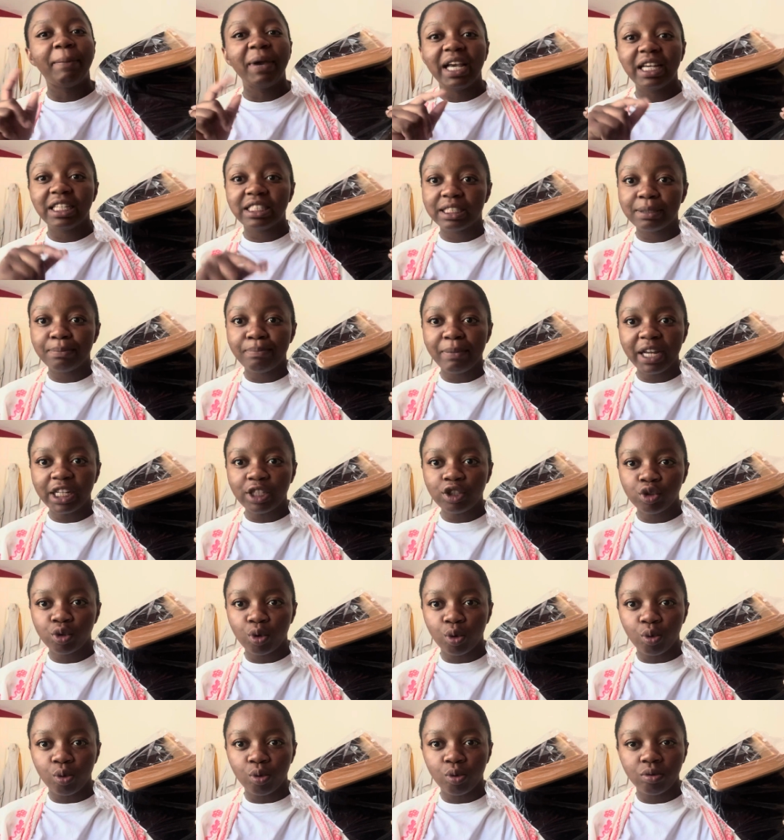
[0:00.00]
but it's
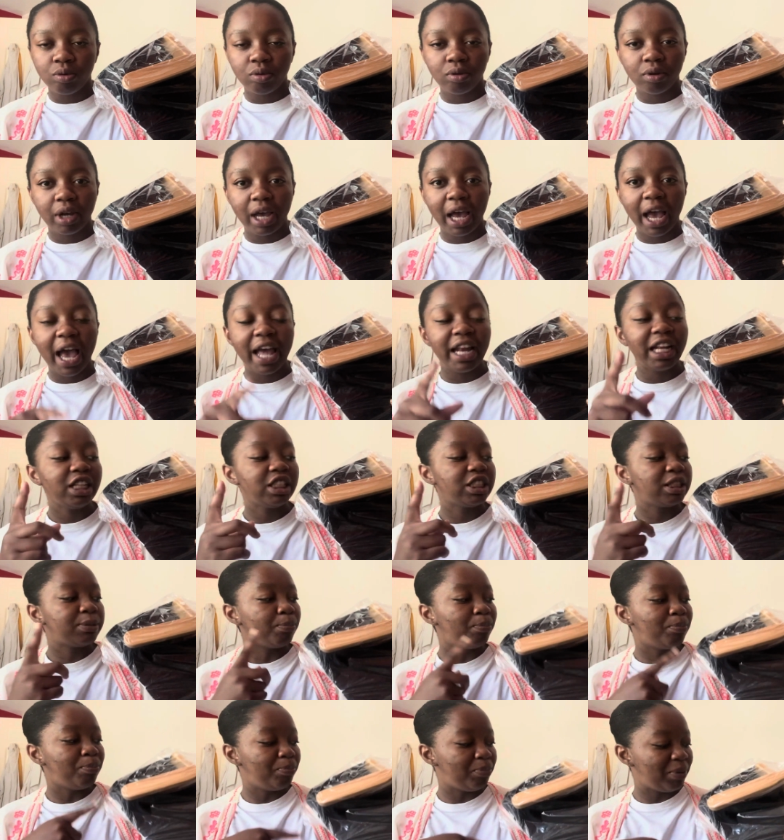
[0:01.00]
metal and it's
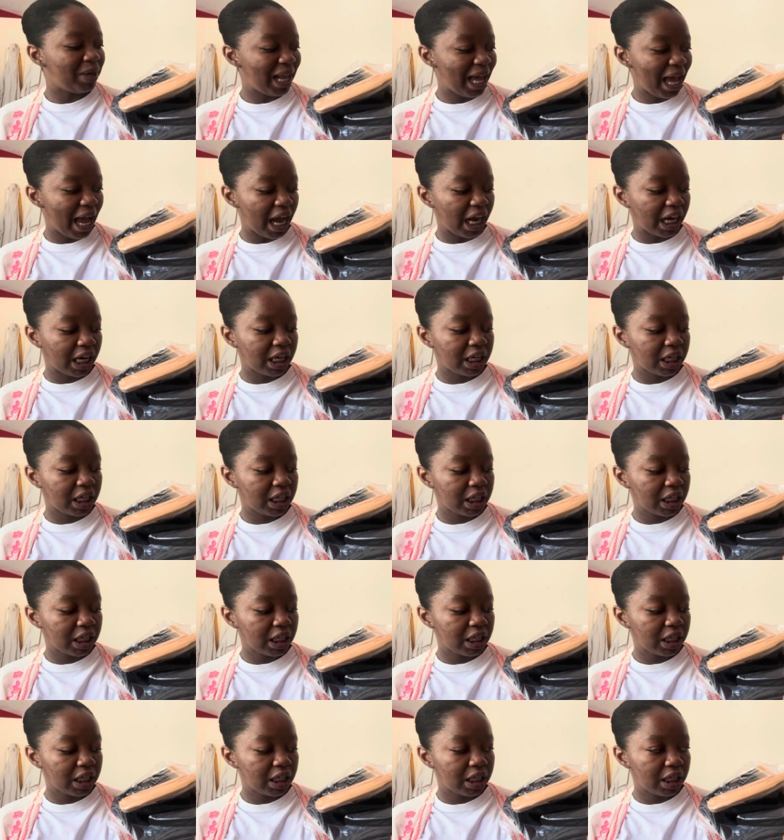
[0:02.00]
black.
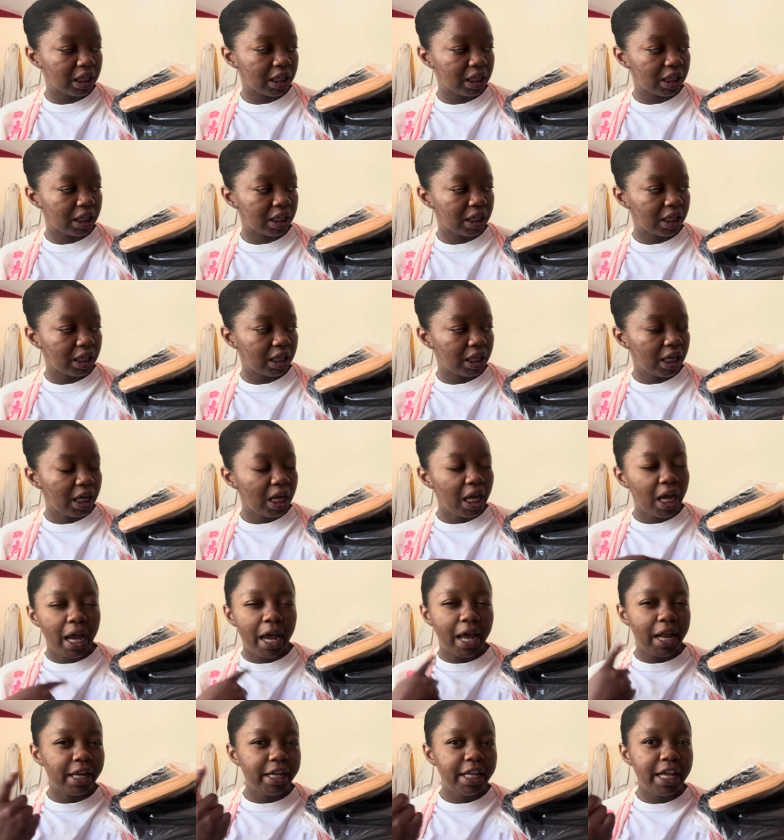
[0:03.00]

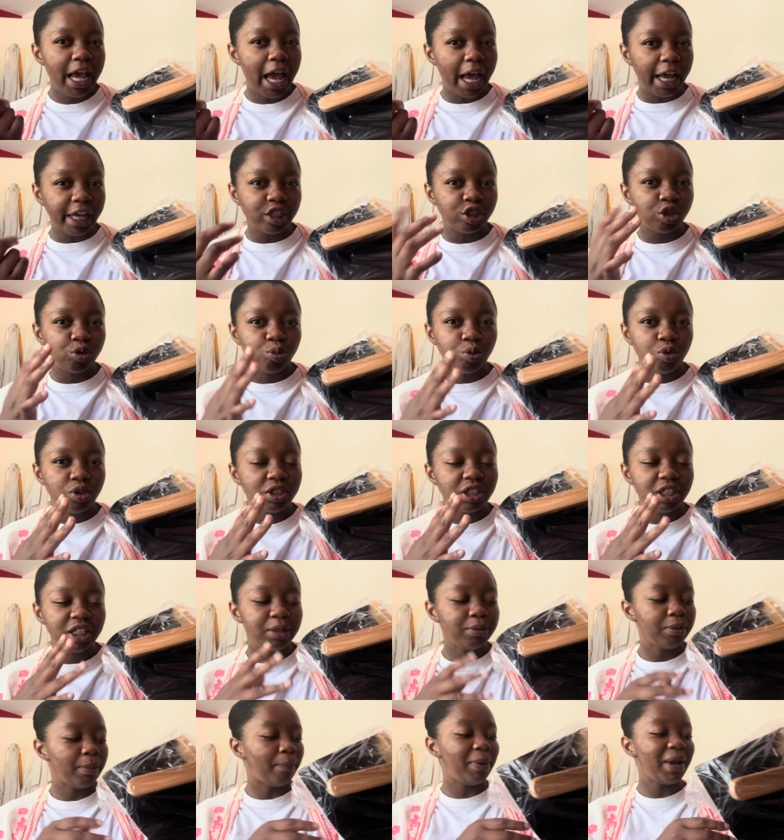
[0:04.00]
And yeah, it's
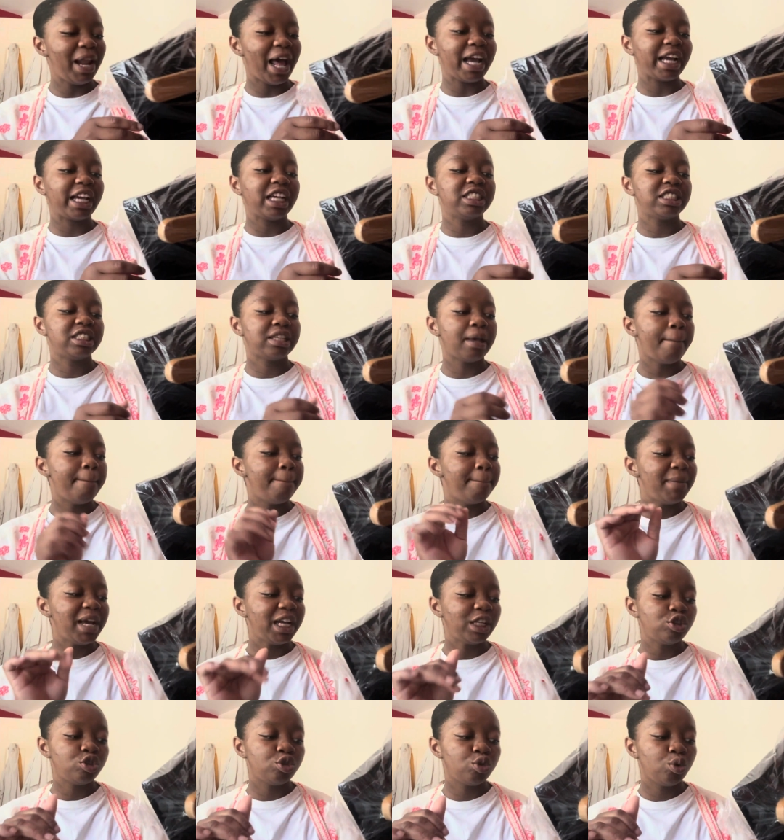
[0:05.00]
wooden black. It's a
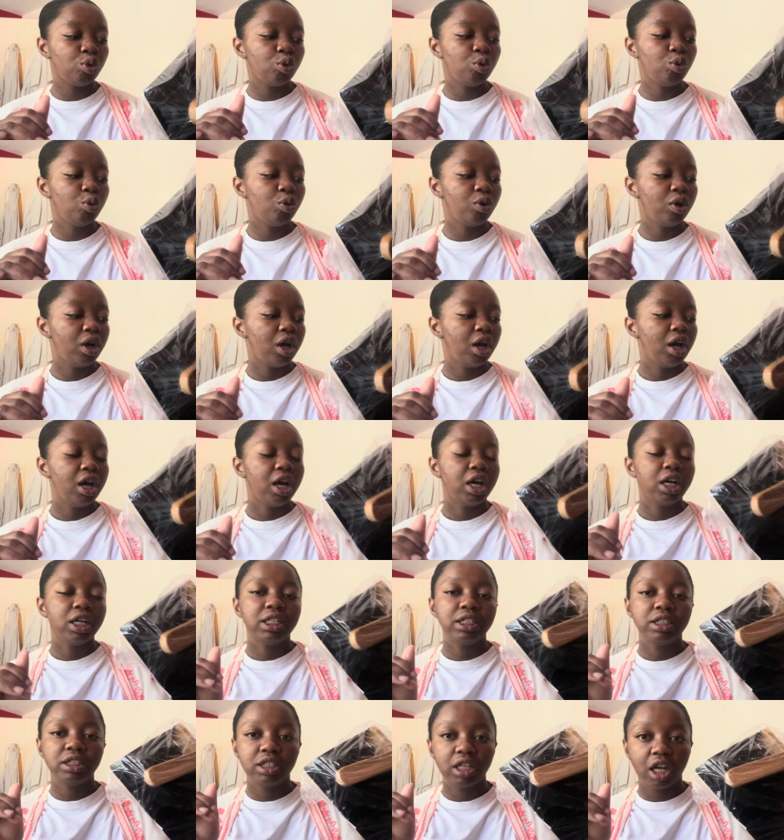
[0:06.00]
metal
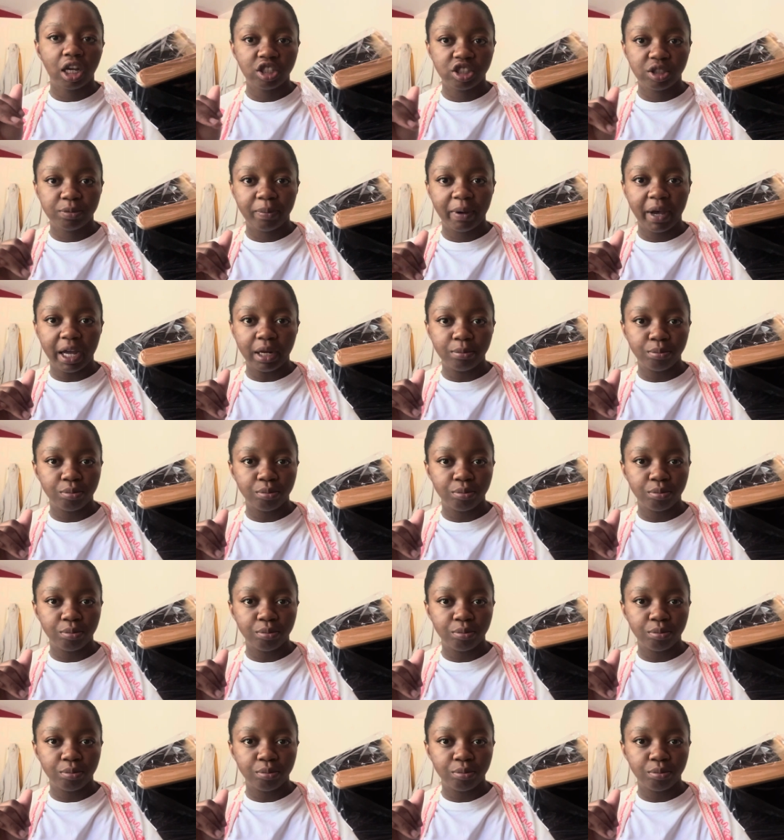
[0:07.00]
dustpan